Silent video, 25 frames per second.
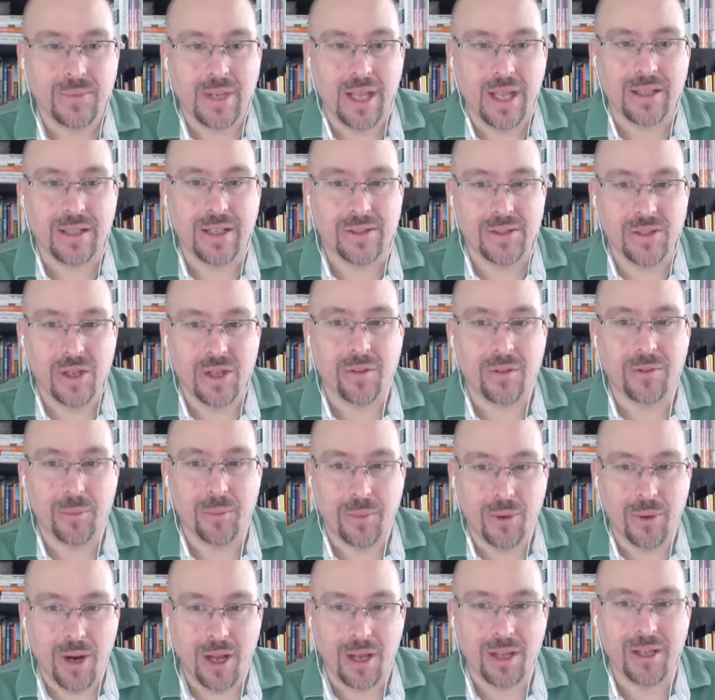and they solve
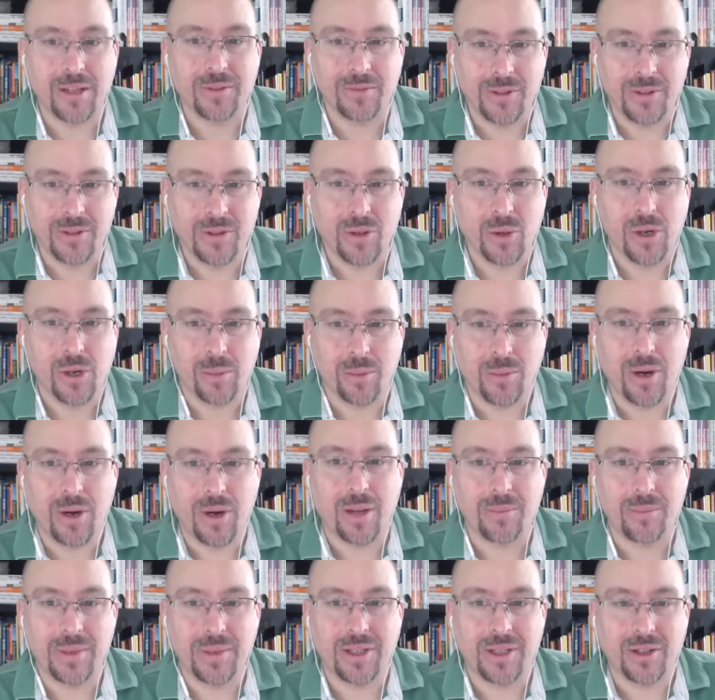the inventory
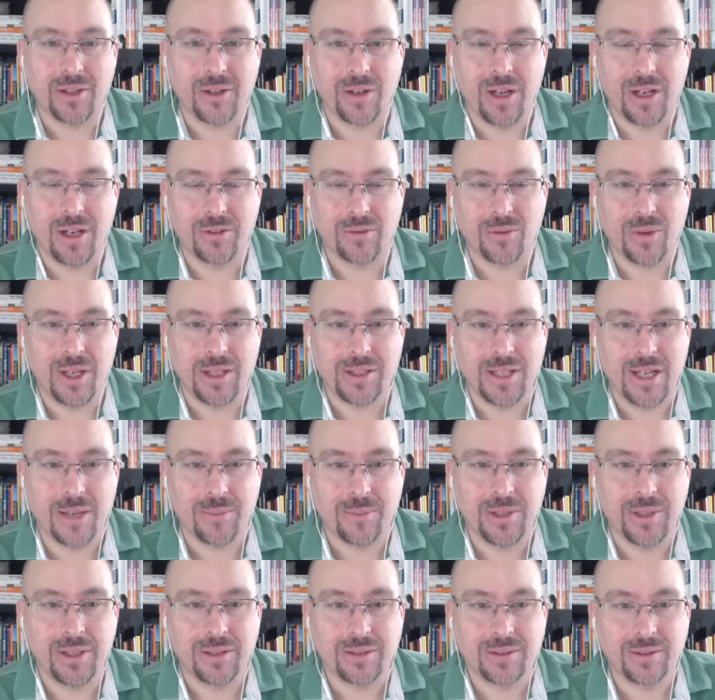problem in a creative way
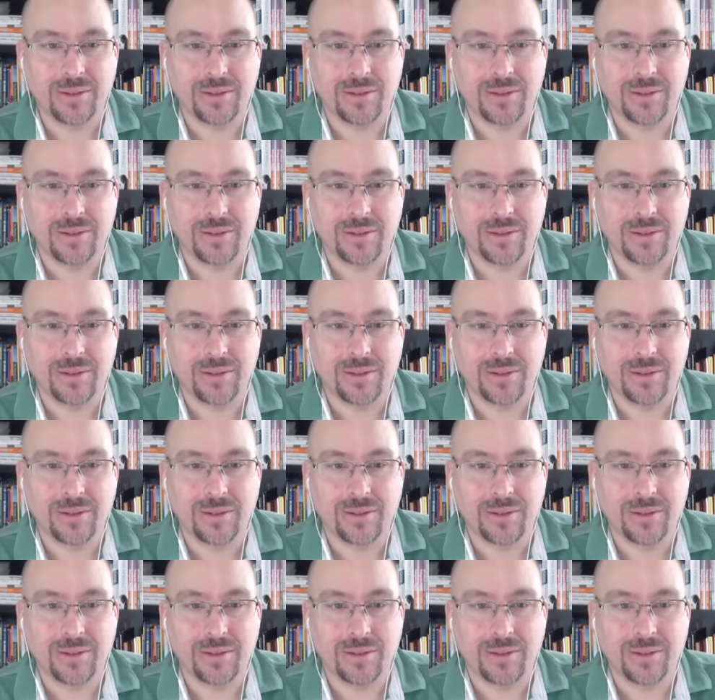type thing?